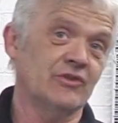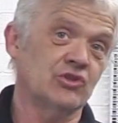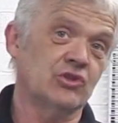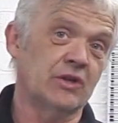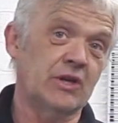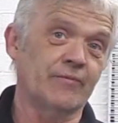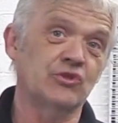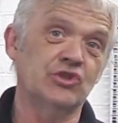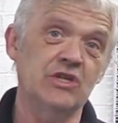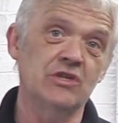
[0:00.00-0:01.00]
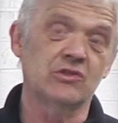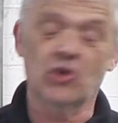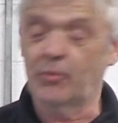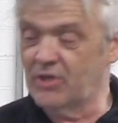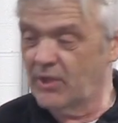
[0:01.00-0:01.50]
I just cut it off the sheet. You
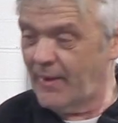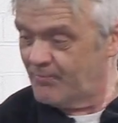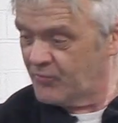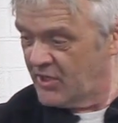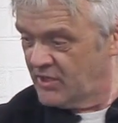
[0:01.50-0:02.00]
saw me do it.